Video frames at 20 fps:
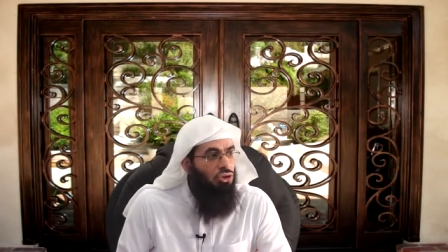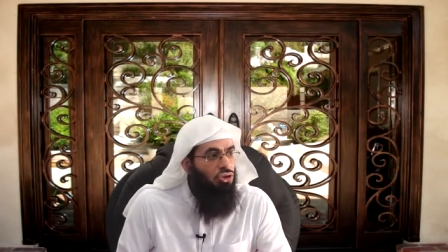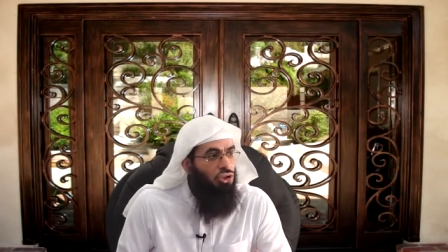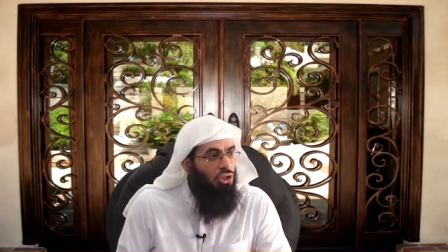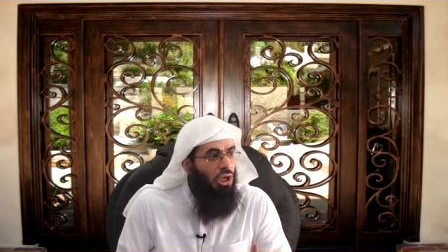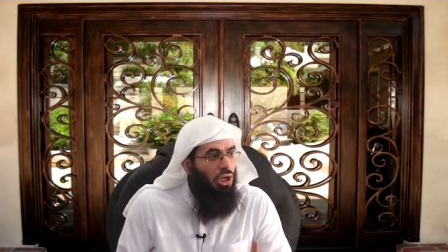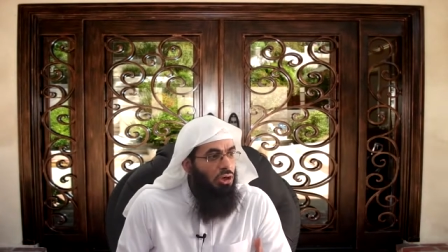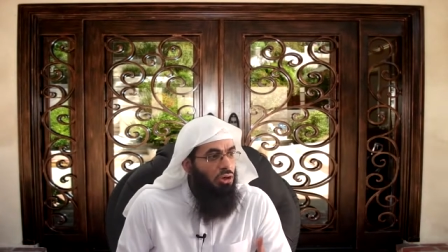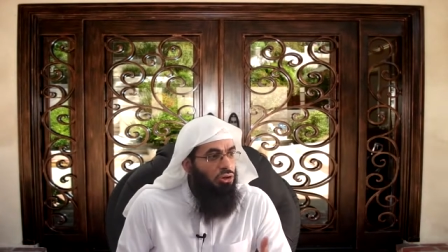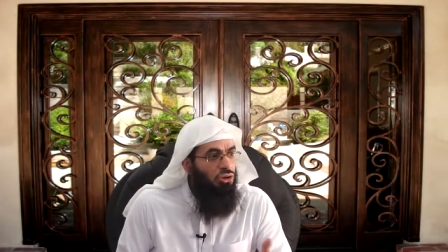You
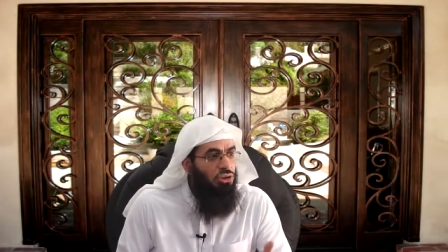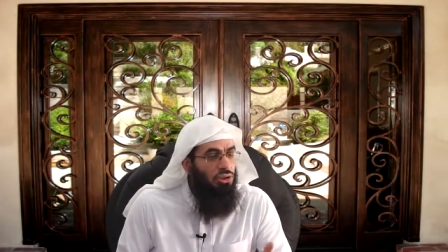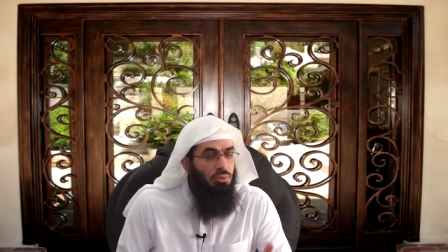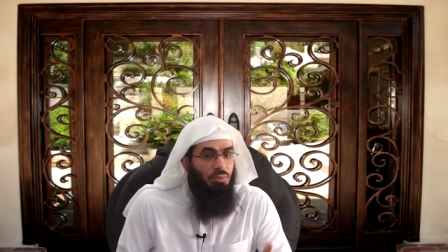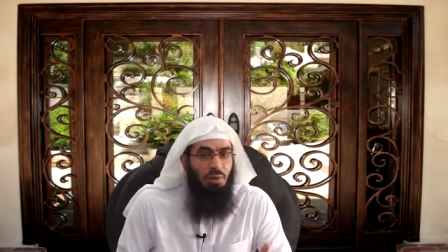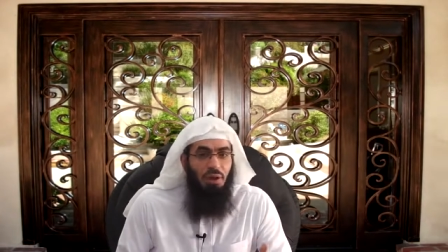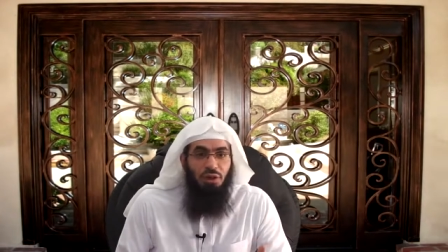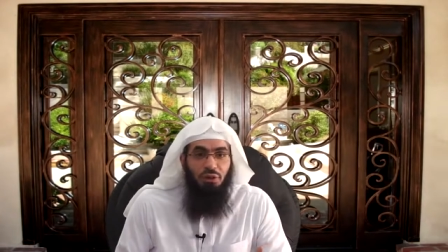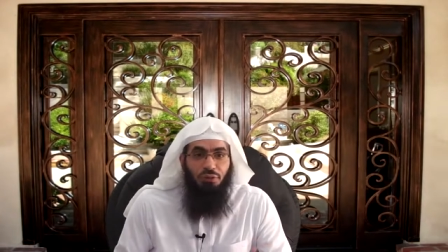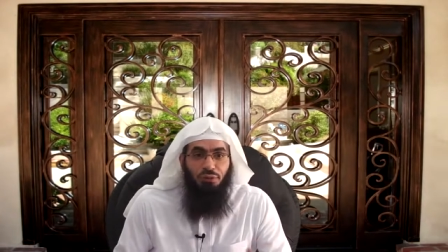see a
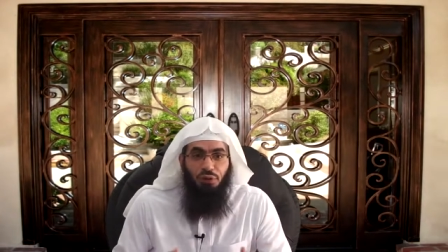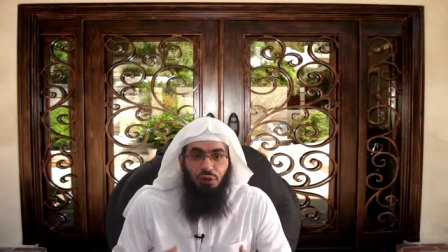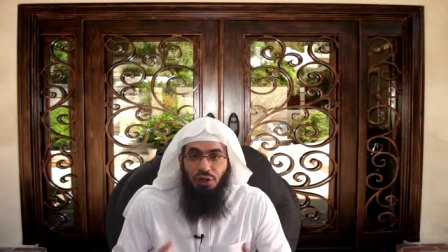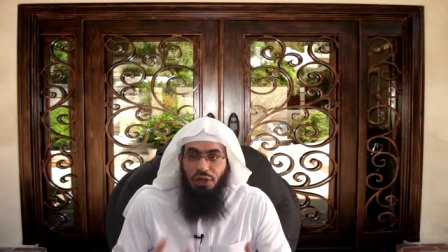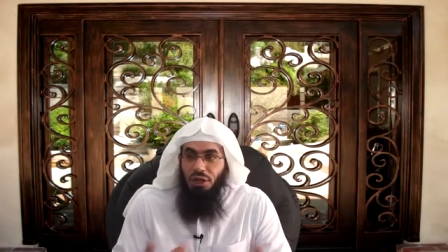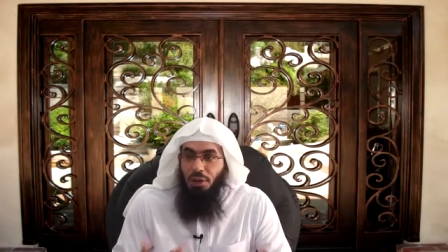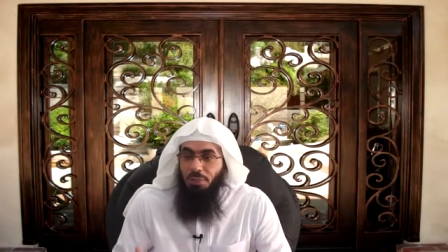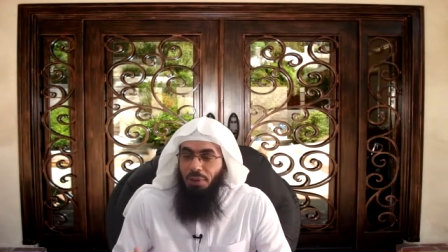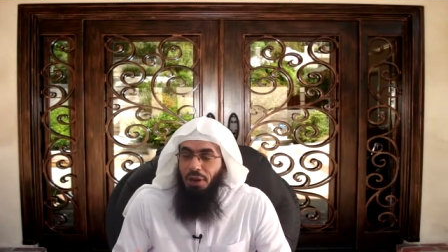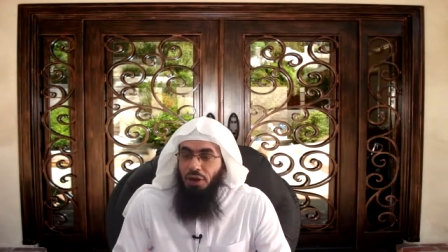nursing mother
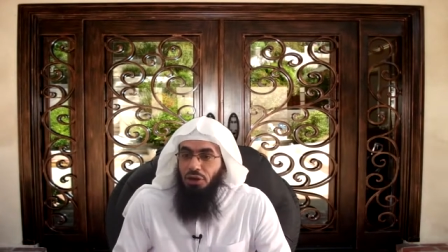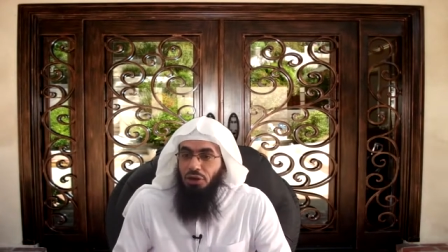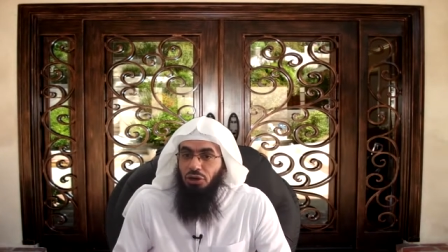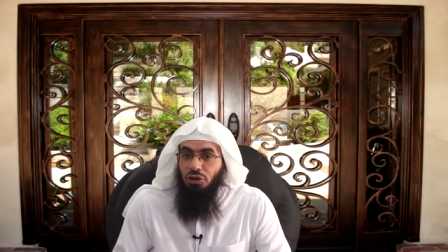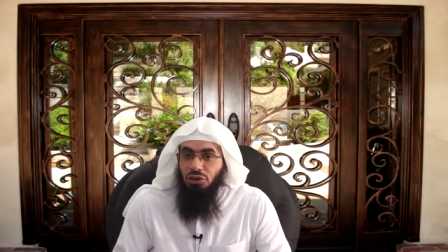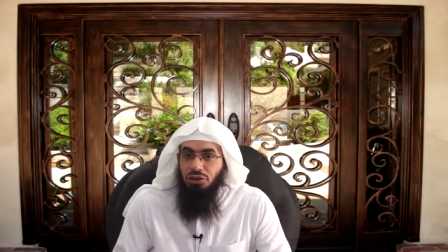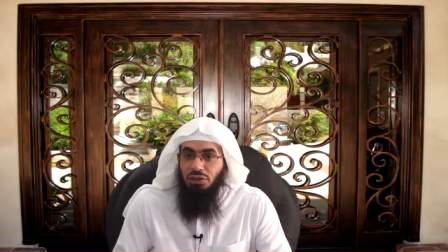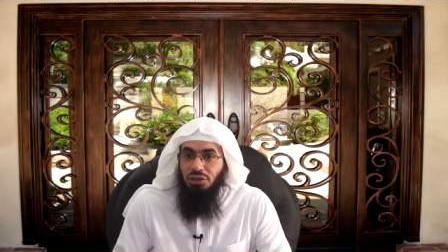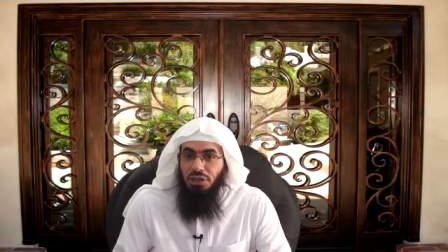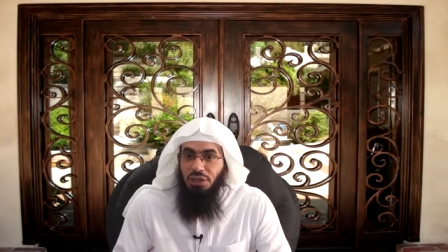forget about her
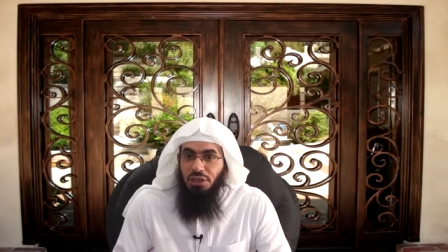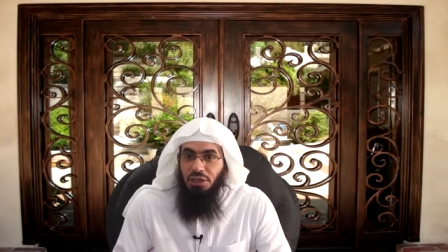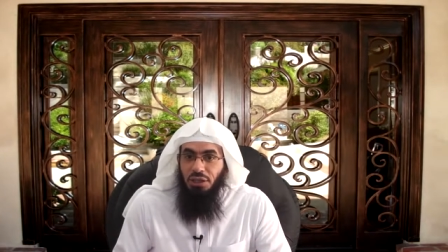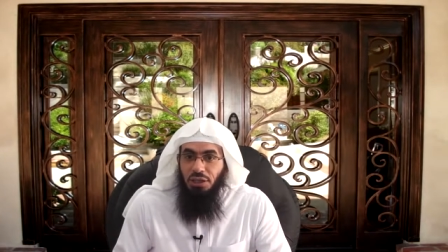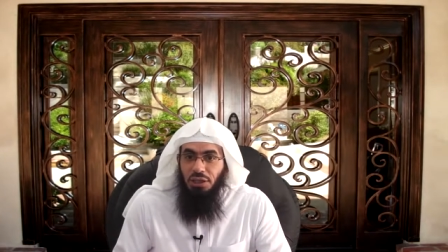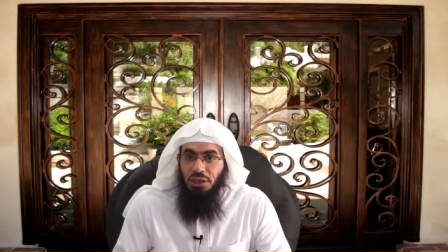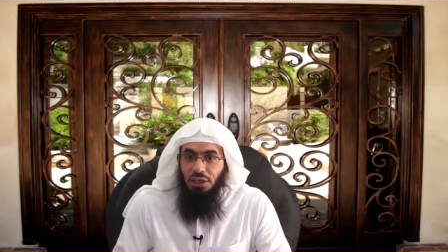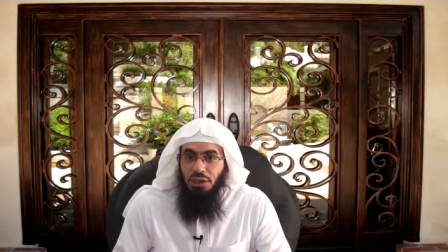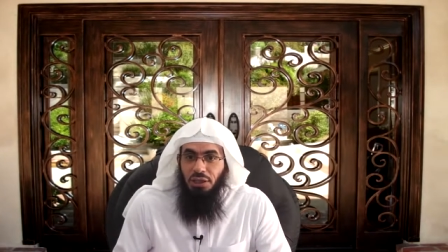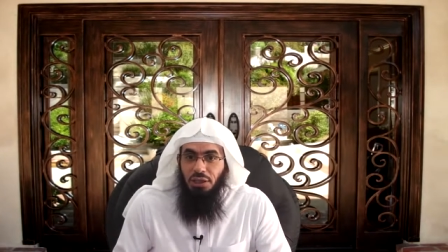nursling.